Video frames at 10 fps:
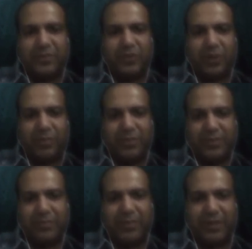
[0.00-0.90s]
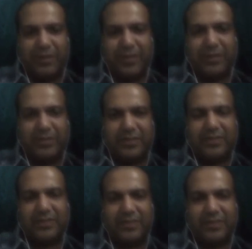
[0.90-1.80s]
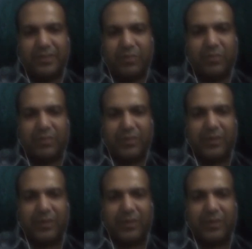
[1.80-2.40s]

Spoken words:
jobs in better agencies and